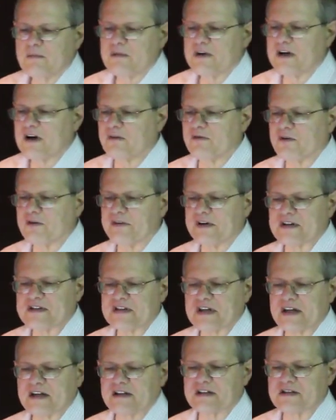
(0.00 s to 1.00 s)
be helpful if I
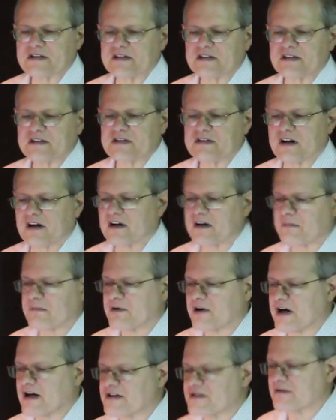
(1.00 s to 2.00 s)
set it as the startup
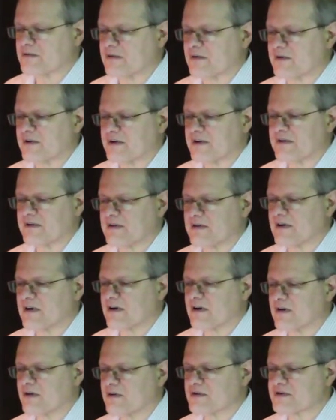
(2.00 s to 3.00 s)
project warrant.
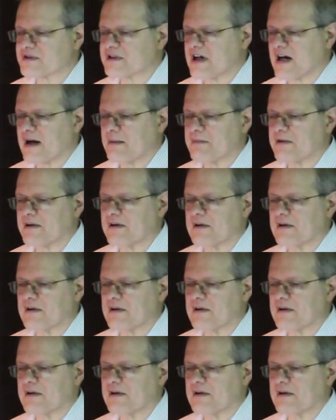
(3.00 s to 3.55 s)
Oh, stop.